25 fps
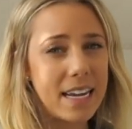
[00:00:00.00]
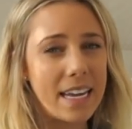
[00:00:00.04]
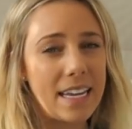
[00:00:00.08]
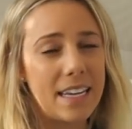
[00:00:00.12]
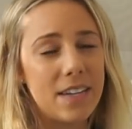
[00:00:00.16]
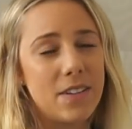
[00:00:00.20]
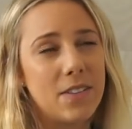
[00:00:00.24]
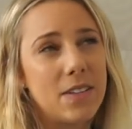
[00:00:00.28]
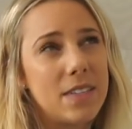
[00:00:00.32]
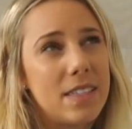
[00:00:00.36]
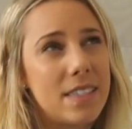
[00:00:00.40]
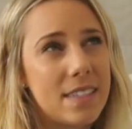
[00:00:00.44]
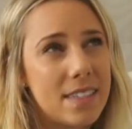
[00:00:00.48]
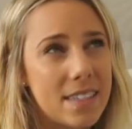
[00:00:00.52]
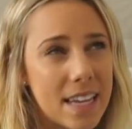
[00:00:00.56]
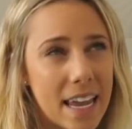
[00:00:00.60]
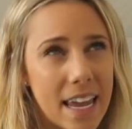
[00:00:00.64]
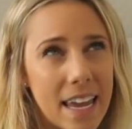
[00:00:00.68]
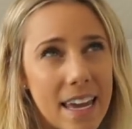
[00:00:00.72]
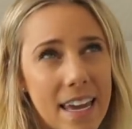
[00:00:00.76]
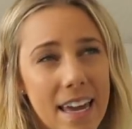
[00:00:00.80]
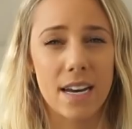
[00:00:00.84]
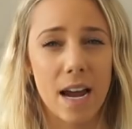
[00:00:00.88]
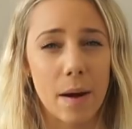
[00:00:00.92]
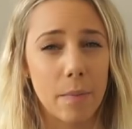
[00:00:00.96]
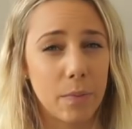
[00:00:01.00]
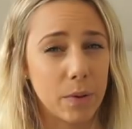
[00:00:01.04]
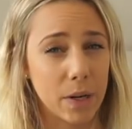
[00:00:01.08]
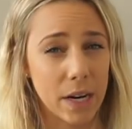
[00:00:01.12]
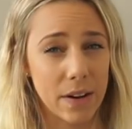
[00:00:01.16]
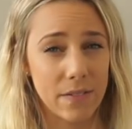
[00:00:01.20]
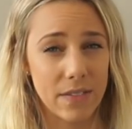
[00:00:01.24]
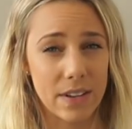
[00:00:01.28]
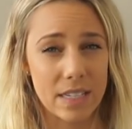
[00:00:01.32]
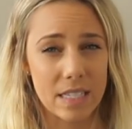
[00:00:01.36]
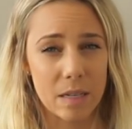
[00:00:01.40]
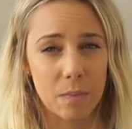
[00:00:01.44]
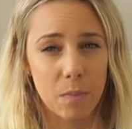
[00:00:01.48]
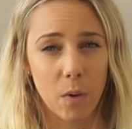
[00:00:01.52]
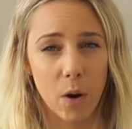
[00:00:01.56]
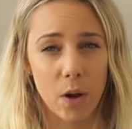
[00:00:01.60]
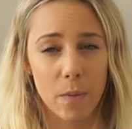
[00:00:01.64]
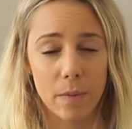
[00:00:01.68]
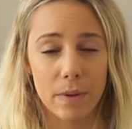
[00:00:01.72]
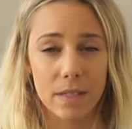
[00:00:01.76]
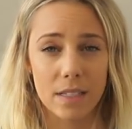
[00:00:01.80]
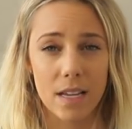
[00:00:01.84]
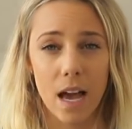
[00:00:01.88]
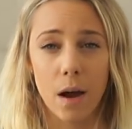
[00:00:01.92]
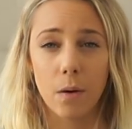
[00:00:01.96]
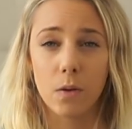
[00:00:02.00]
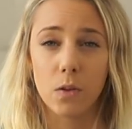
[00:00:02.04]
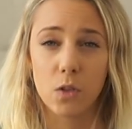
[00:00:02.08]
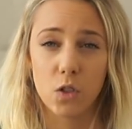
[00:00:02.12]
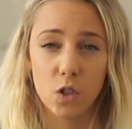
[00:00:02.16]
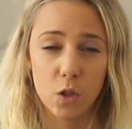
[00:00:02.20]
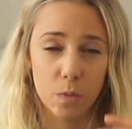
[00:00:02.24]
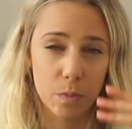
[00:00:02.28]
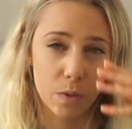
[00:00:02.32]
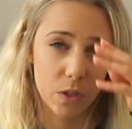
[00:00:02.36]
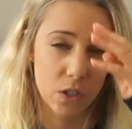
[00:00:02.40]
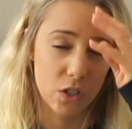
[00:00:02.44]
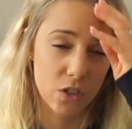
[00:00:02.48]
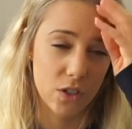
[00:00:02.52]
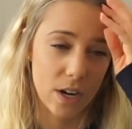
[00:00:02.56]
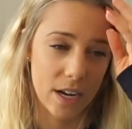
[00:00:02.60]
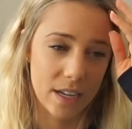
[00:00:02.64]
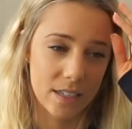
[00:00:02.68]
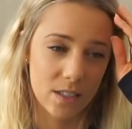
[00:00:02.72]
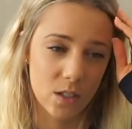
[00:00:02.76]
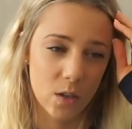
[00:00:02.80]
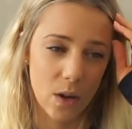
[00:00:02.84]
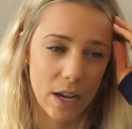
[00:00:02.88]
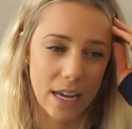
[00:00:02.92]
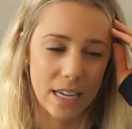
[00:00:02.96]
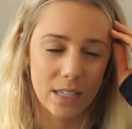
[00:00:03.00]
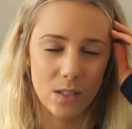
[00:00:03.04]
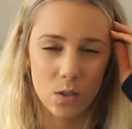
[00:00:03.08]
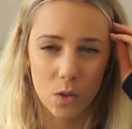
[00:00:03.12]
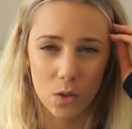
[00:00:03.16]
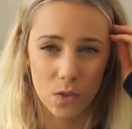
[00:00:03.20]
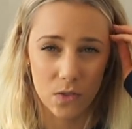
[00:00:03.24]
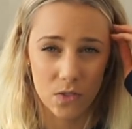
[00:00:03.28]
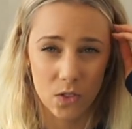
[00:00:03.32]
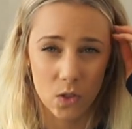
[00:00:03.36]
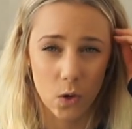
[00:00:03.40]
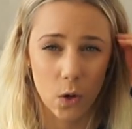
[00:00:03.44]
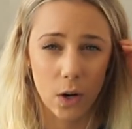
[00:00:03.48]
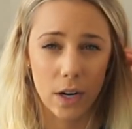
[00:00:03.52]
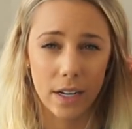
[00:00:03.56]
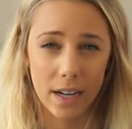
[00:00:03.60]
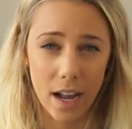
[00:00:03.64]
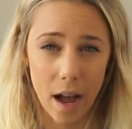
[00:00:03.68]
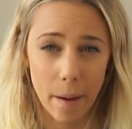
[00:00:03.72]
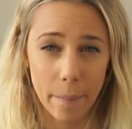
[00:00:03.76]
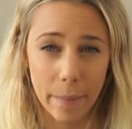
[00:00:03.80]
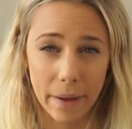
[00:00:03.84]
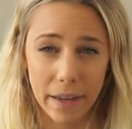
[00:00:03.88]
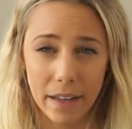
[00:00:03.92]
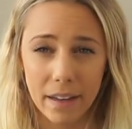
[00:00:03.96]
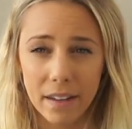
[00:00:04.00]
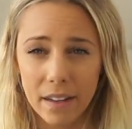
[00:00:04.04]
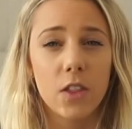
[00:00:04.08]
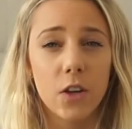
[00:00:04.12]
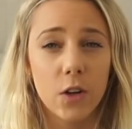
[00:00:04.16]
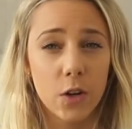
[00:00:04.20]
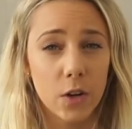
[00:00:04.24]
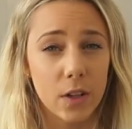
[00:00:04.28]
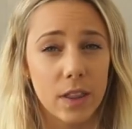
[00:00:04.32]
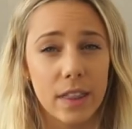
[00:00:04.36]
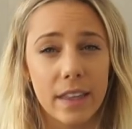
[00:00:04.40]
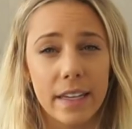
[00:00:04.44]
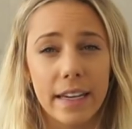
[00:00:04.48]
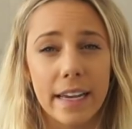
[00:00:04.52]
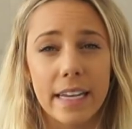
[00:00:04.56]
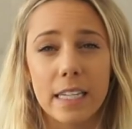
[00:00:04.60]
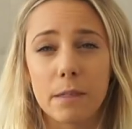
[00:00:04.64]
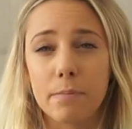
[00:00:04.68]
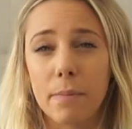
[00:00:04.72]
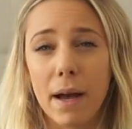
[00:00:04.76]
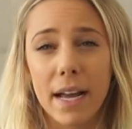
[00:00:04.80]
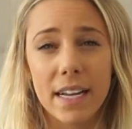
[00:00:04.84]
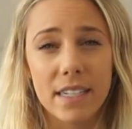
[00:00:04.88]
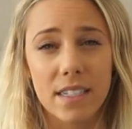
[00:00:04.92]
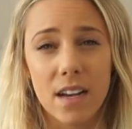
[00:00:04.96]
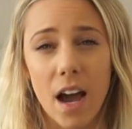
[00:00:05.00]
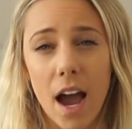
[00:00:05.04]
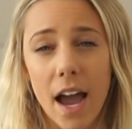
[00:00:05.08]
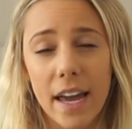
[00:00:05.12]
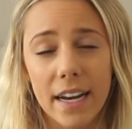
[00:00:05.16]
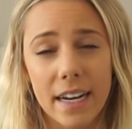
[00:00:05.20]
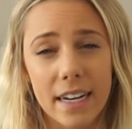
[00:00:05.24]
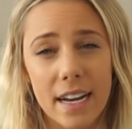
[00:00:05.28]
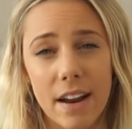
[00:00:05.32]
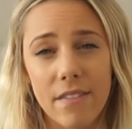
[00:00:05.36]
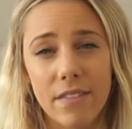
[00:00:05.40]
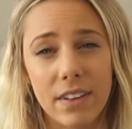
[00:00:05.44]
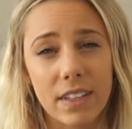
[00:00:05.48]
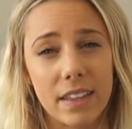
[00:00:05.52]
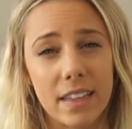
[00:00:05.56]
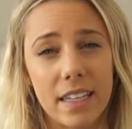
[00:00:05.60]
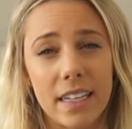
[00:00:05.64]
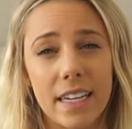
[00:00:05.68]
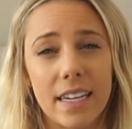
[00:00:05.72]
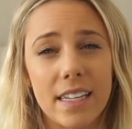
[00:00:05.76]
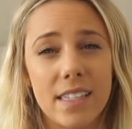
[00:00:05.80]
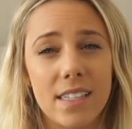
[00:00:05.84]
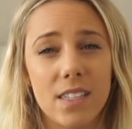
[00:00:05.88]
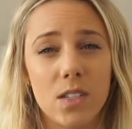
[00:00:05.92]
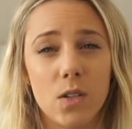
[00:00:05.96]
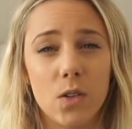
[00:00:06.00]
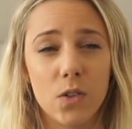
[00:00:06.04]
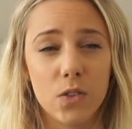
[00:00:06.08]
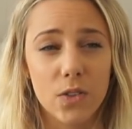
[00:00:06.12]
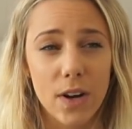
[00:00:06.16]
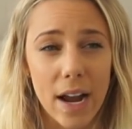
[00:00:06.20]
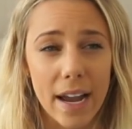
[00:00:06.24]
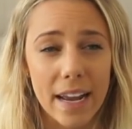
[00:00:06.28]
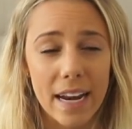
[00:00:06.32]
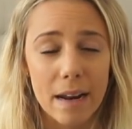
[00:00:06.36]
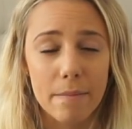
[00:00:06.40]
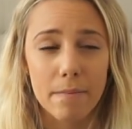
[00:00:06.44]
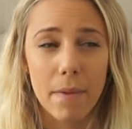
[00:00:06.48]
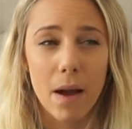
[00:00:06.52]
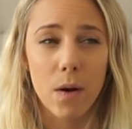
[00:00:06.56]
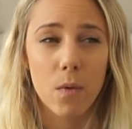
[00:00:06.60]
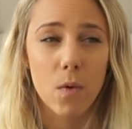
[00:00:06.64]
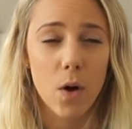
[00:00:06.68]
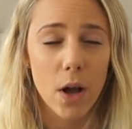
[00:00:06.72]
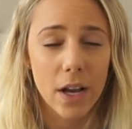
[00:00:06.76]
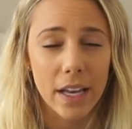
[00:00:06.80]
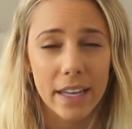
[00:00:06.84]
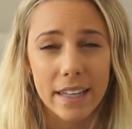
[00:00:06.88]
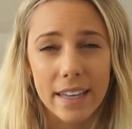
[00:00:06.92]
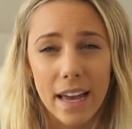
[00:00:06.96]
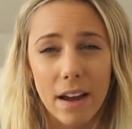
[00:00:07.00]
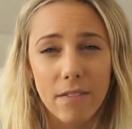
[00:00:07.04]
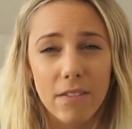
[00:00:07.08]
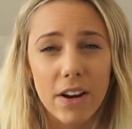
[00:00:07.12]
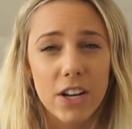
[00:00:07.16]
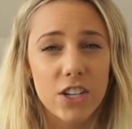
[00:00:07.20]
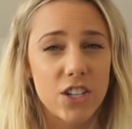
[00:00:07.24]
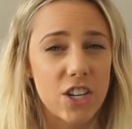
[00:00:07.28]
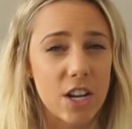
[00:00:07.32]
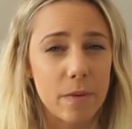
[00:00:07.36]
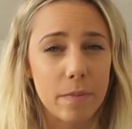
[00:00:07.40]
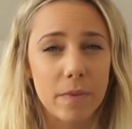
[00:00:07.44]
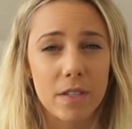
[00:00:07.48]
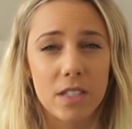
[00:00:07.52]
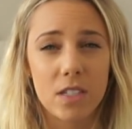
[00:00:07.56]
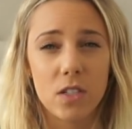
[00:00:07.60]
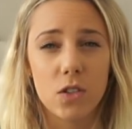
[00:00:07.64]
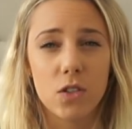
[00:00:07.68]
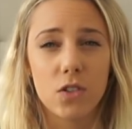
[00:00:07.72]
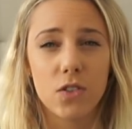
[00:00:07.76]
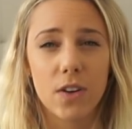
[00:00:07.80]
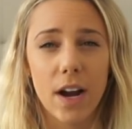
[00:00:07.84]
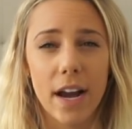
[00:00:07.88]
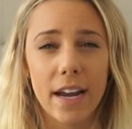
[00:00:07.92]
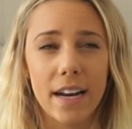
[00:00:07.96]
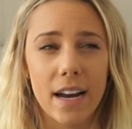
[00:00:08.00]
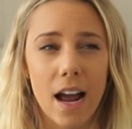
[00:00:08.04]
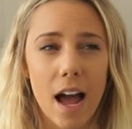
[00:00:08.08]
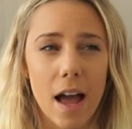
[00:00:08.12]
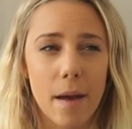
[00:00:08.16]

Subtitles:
He could see in our previous appointments I was super stressed, so he sort of saw it coming. The good thing is my diet and everything is still great and my working out regime is still great.